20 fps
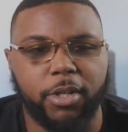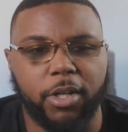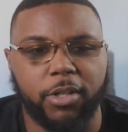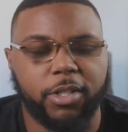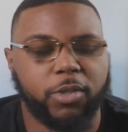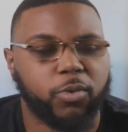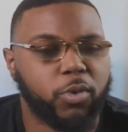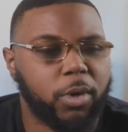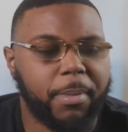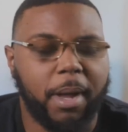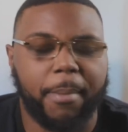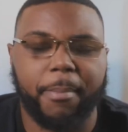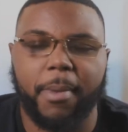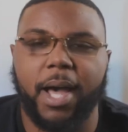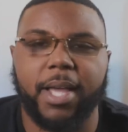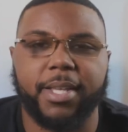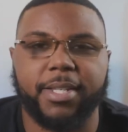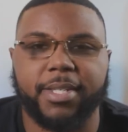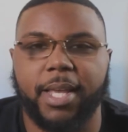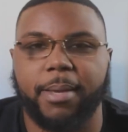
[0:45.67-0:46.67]
just where my
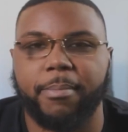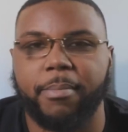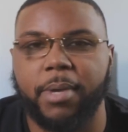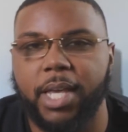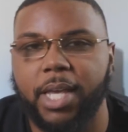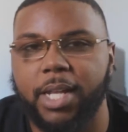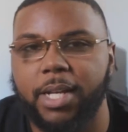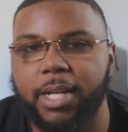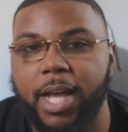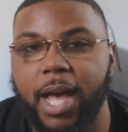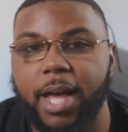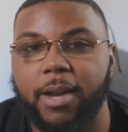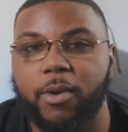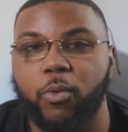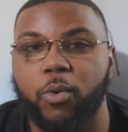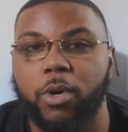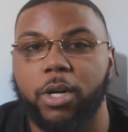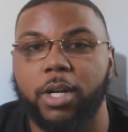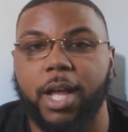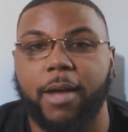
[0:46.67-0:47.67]
mindset been, the kind of
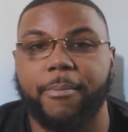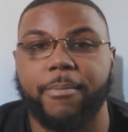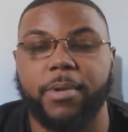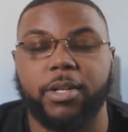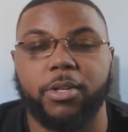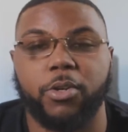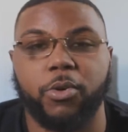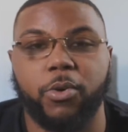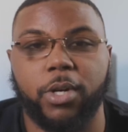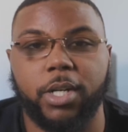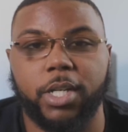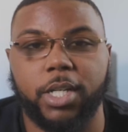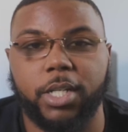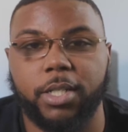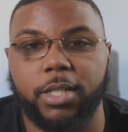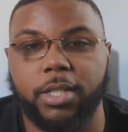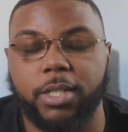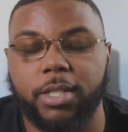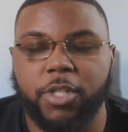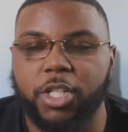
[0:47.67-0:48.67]
work I've been doing, and
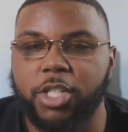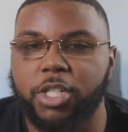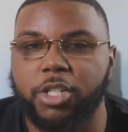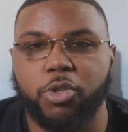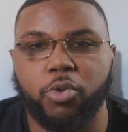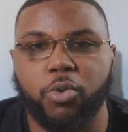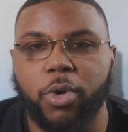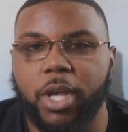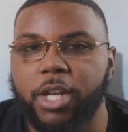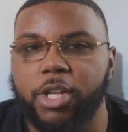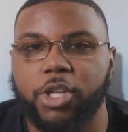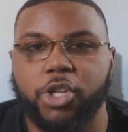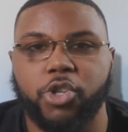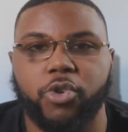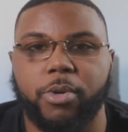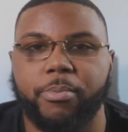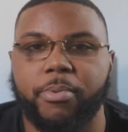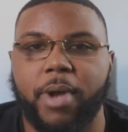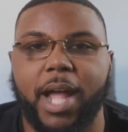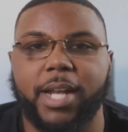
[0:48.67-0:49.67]
just new
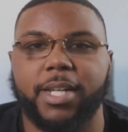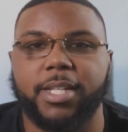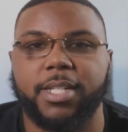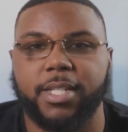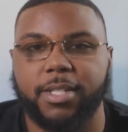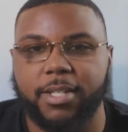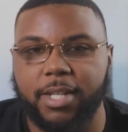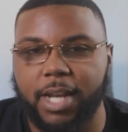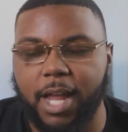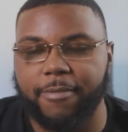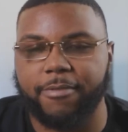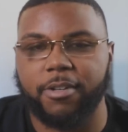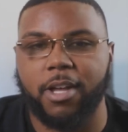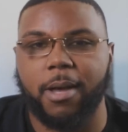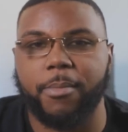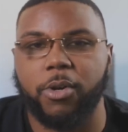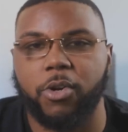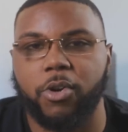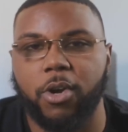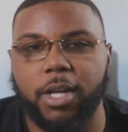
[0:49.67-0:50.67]
industry practices that I've
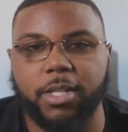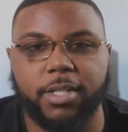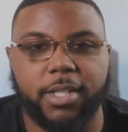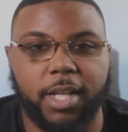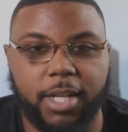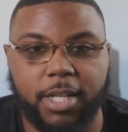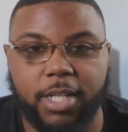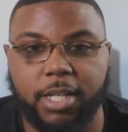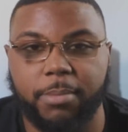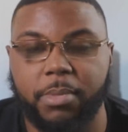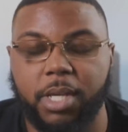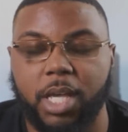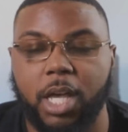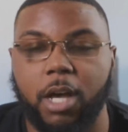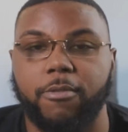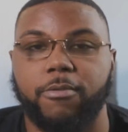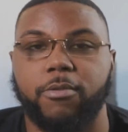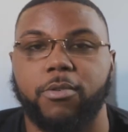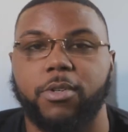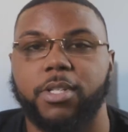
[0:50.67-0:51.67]
come across that could be
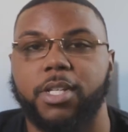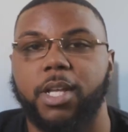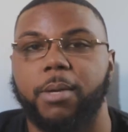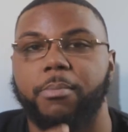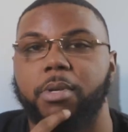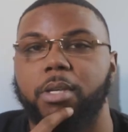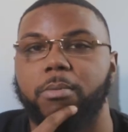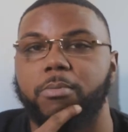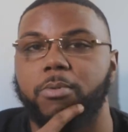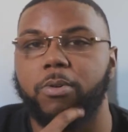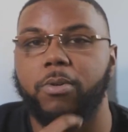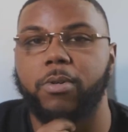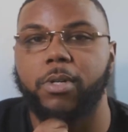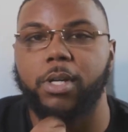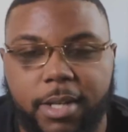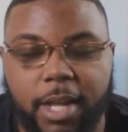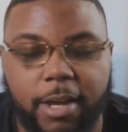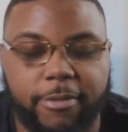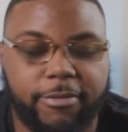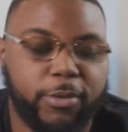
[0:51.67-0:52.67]
helpful to some people.
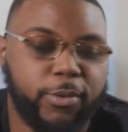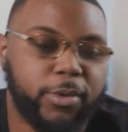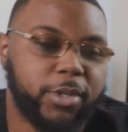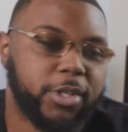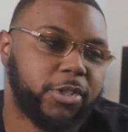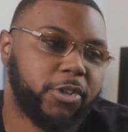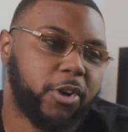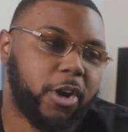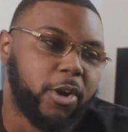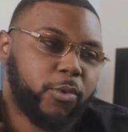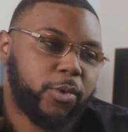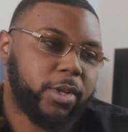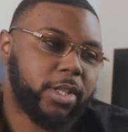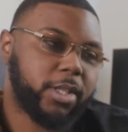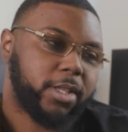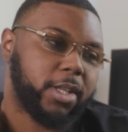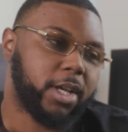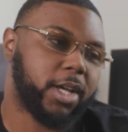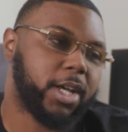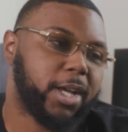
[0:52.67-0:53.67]
Definitely want to start
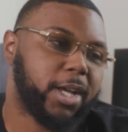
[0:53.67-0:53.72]
with